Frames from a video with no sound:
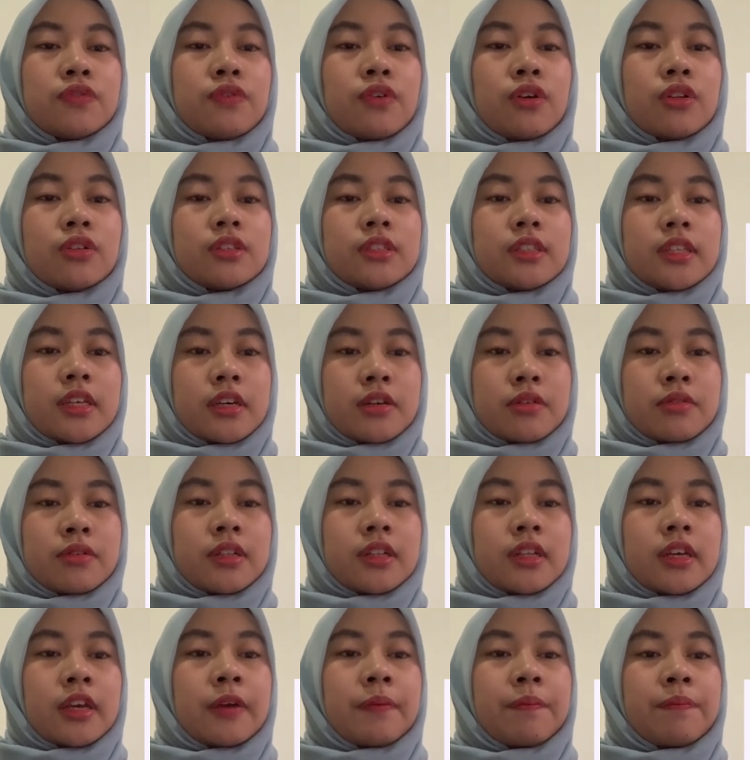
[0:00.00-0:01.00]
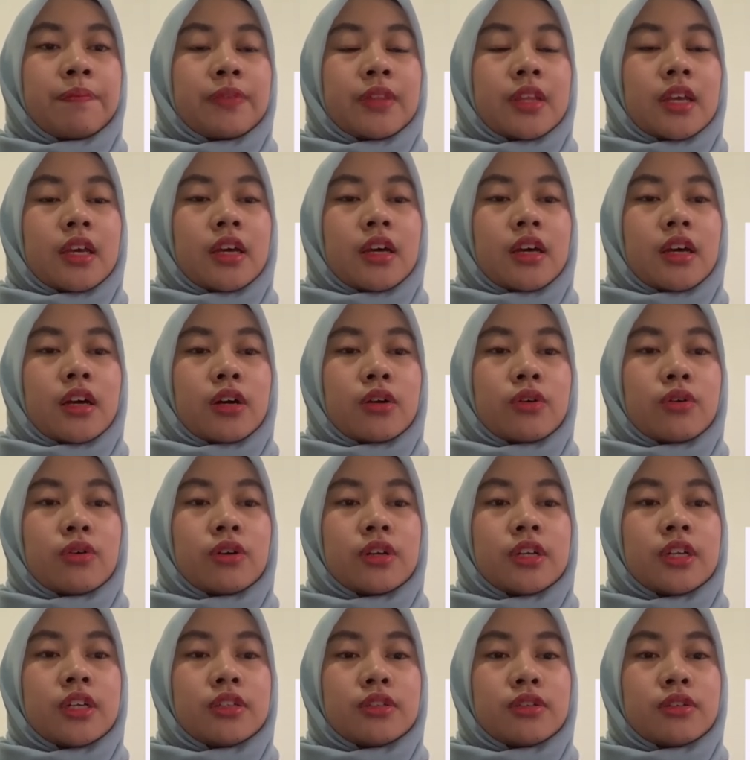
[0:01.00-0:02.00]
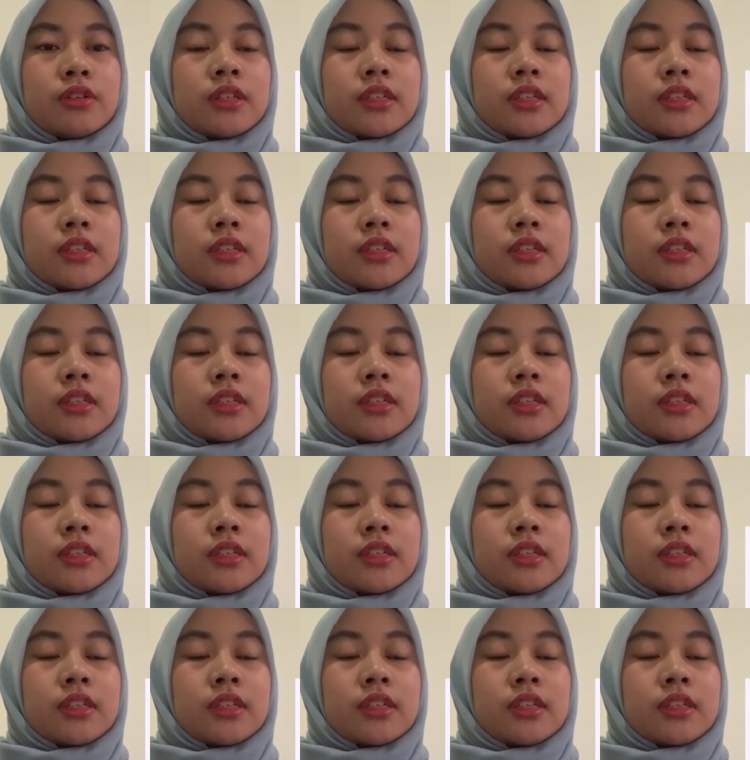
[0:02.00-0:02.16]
voluntarily. According to the